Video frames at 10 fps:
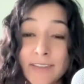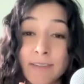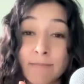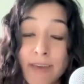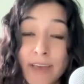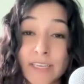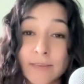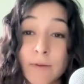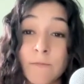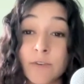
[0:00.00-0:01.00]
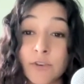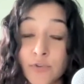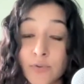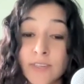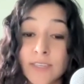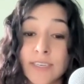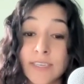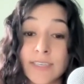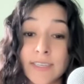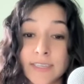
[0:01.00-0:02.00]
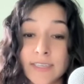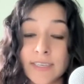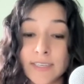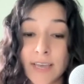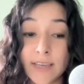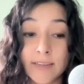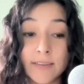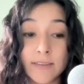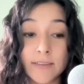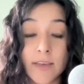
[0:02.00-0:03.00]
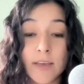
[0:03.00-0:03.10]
the maximum for shorts is 60 seconds.